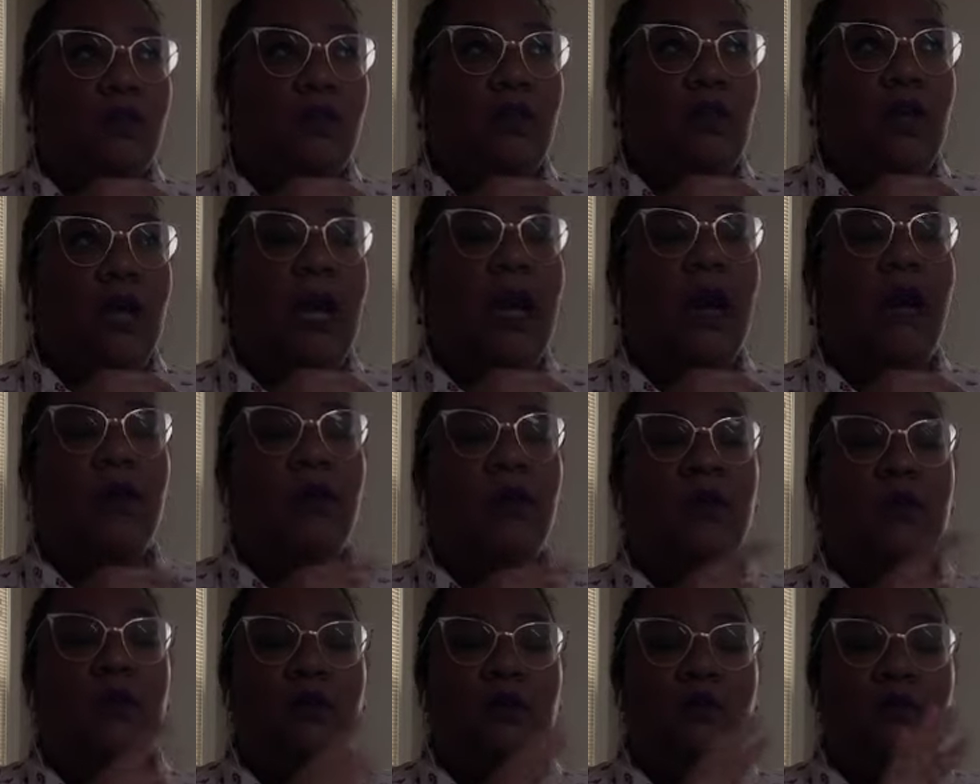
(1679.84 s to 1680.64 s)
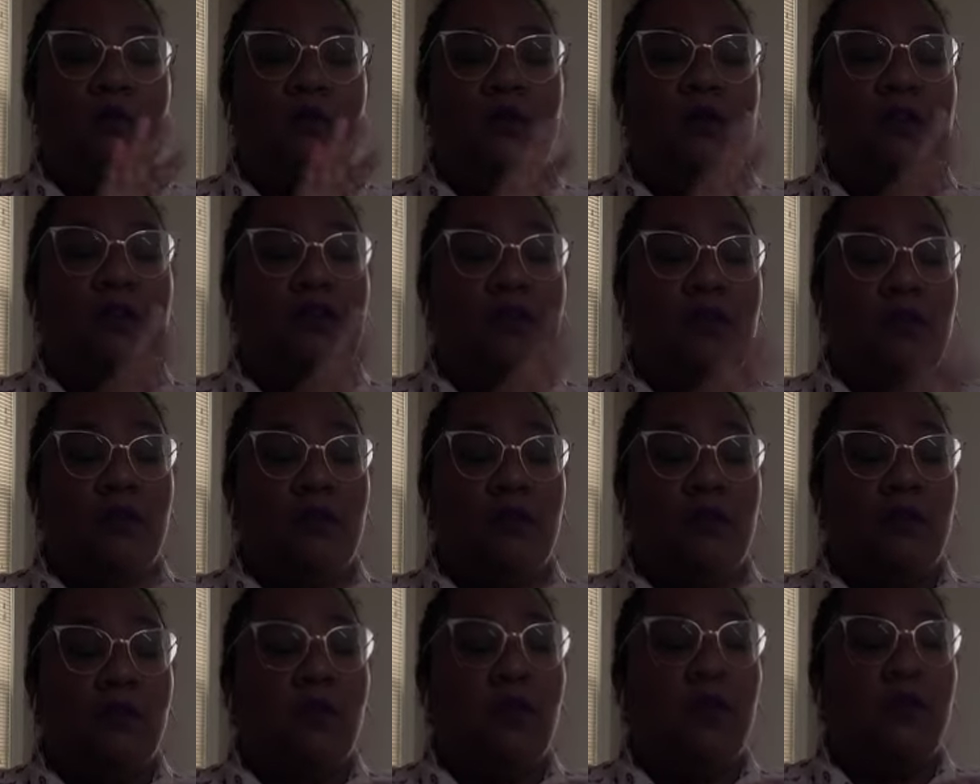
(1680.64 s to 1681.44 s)
how, first of
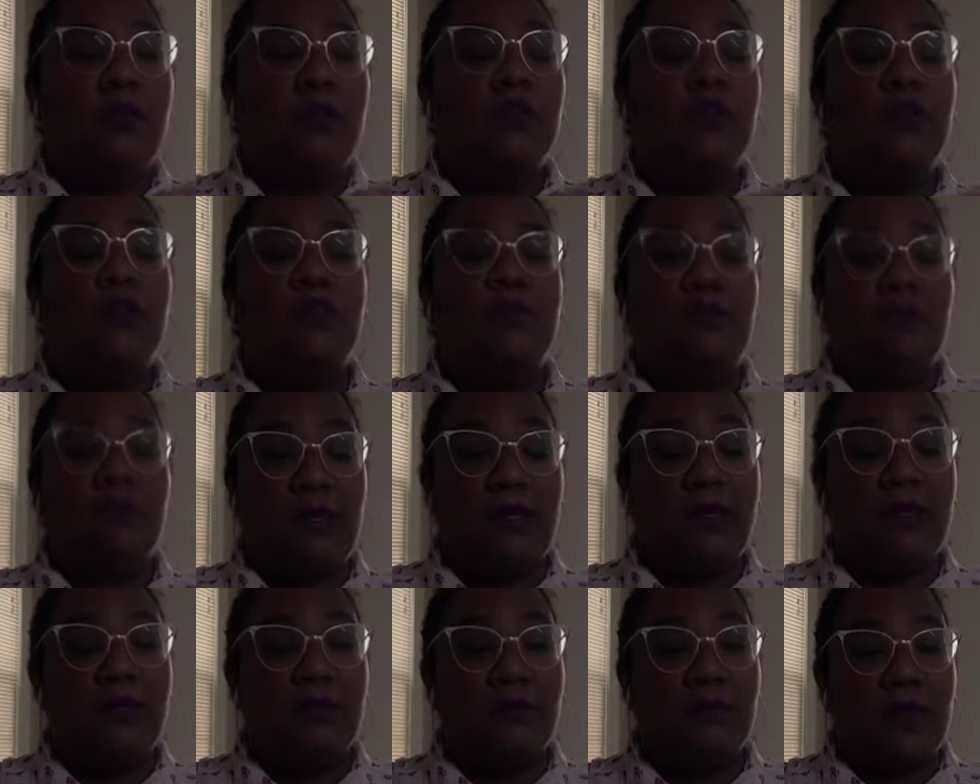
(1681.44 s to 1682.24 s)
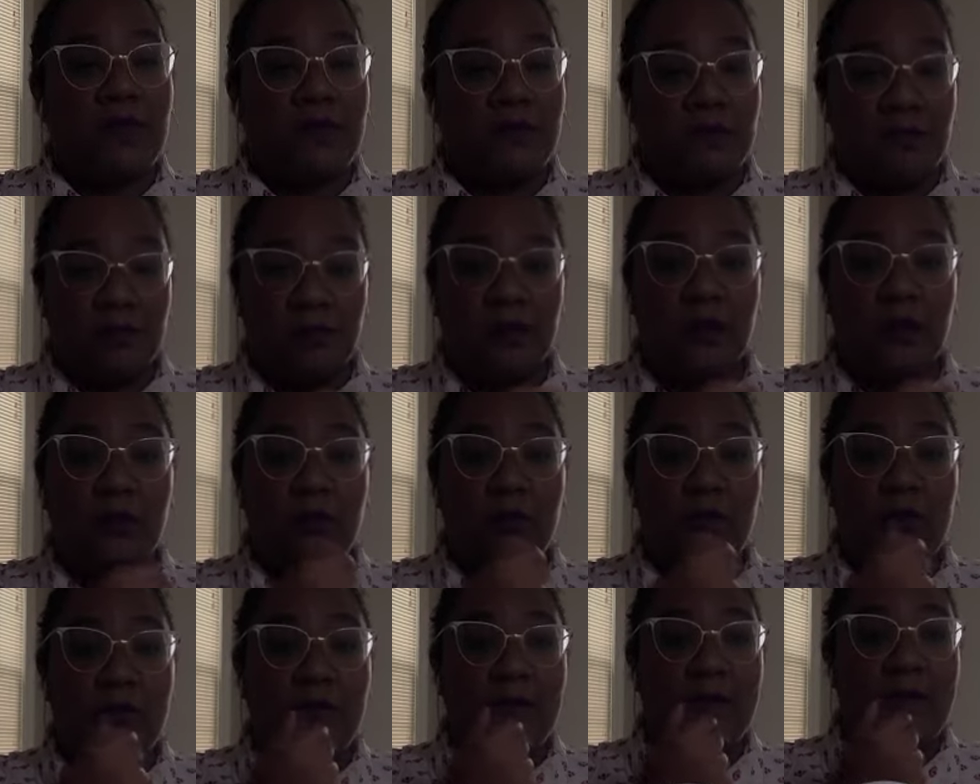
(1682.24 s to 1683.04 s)
all, who did you find to make the
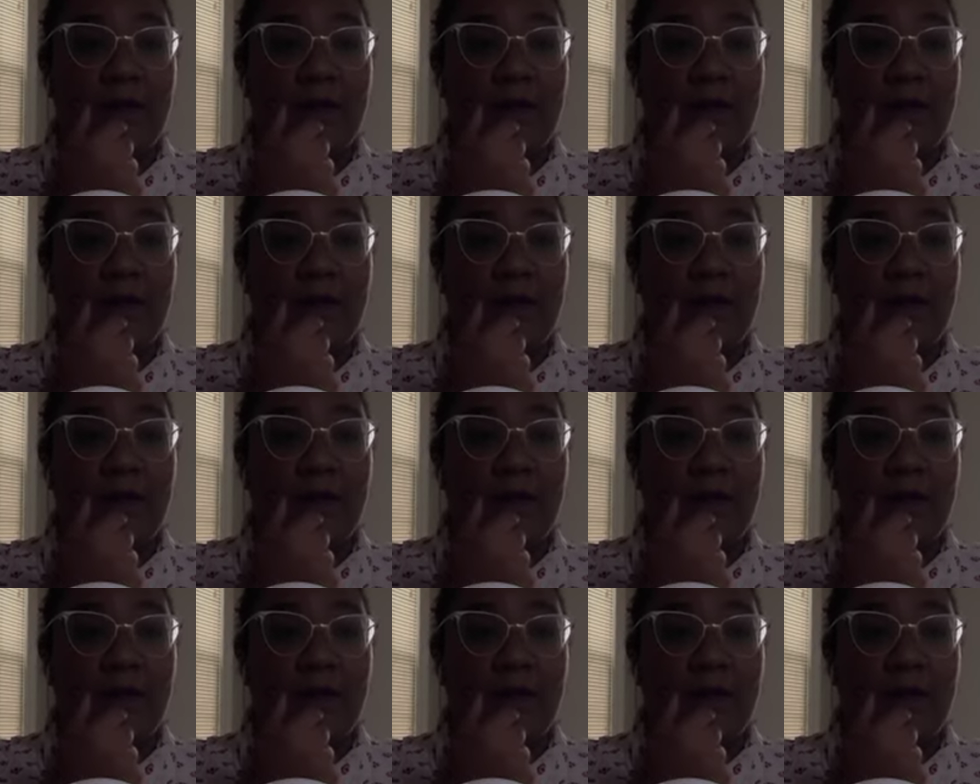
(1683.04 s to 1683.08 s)
suit?